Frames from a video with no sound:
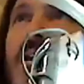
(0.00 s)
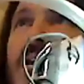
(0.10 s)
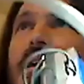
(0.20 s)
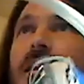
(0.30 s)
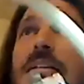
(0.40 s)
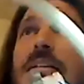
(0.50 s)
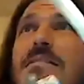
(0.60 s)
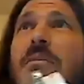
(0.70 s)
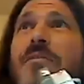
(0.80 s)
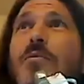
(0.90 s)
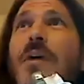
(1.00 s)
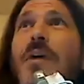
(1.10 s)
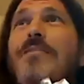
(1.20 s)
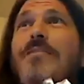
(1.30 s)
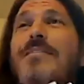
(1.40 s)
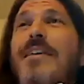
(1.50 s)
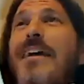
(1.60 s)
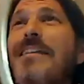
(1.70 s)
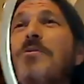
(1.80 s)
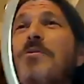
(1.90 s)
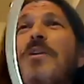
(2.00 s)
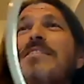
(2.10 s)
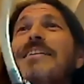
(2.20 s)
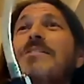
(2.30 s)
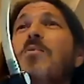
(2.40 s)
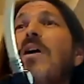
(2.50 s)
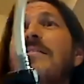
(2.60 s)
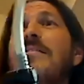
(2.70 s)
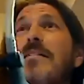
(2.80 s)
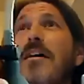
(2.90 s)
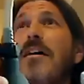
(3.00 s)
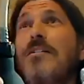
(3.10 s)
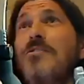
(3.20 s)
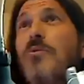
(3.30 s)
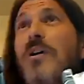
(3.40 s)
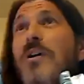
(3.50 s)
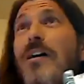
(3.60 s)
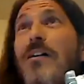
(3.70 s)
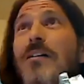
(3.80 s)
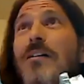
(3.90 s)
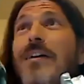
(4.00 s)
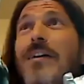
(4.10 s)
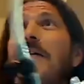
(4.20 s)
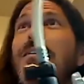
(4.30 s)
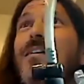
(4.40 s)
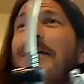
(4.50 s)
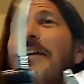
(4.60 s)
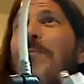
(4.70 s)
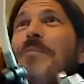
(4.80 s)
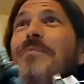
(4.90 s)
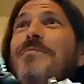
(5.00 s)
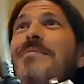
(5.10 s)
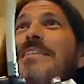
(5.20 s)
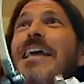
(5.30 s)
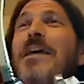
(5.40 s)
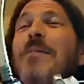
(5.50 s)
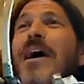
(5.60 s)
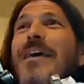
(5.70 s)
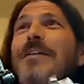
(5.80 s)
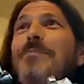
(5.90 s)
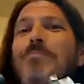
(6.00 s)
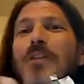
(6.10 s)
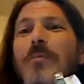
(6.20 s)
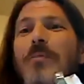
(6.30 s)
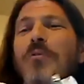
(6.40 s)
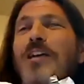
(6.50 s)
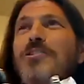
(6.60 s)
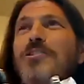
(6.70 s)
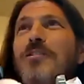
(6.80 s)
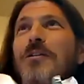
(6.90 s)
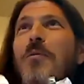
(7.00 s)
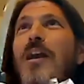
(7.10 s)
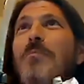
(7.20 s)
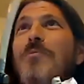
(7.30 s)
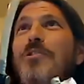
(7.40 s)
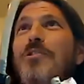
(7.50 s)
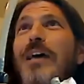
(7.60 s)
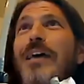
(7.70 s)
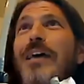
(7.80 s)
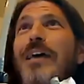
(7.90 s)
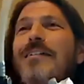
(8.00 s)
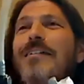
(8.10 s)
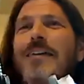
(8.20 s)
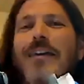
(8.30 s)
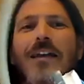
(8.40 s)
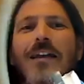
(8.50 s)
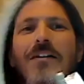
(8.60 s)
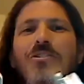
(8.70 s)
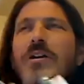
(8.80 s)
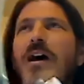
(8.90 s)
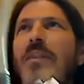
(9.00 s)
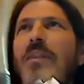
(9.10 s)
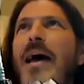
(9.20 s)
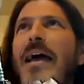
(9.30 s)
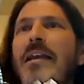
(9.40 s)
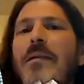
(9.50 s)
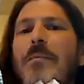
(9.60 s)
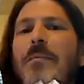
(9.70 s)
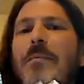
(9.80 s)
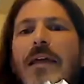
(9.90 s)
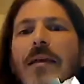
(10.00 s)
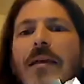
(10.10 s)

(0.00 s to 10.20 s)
And some of you might have seen, I get this question at least once a drill, if I'm taking my blood pressure or what I'm doing, and I'll show you on the pack in a minute.